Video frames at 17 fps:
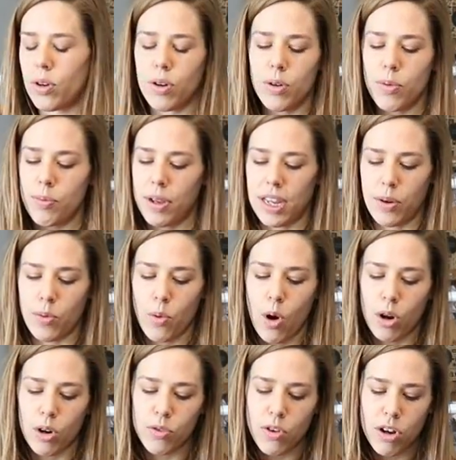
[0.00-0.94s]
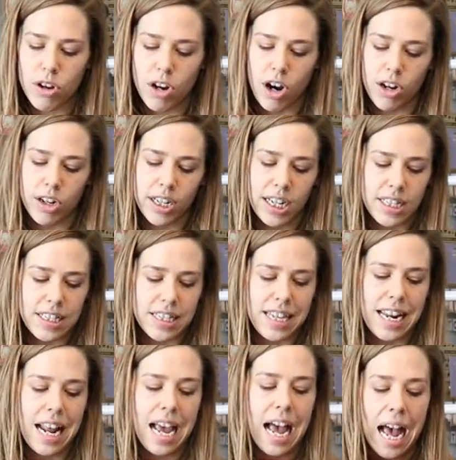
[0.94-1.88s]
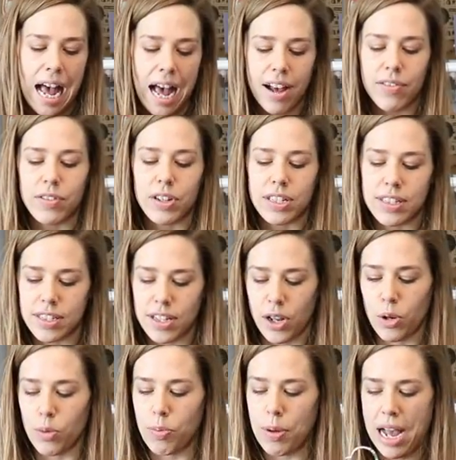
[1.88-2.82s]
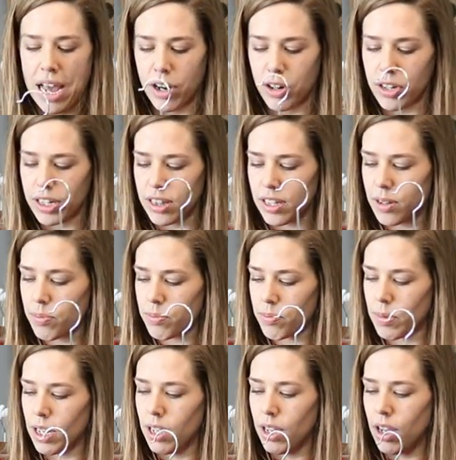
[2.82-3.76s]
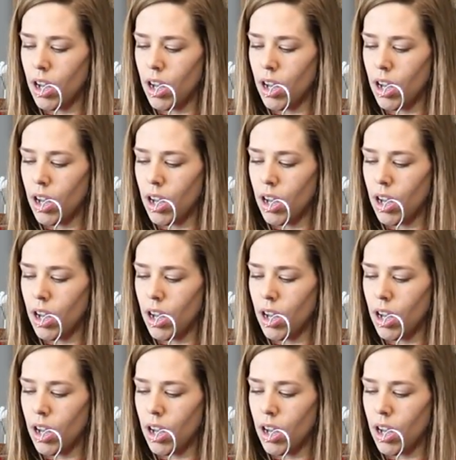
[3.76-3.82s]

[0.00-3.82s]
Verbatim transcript: oh man, waterfall cardigans that have a subtle pattern in them